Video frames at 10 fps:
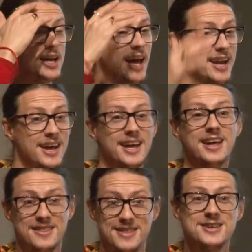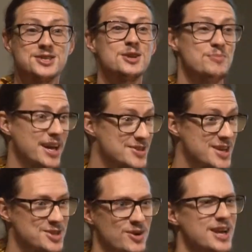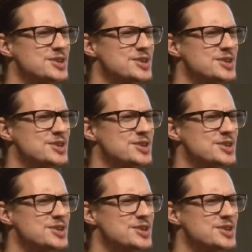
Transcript: Again, this should make sense, right?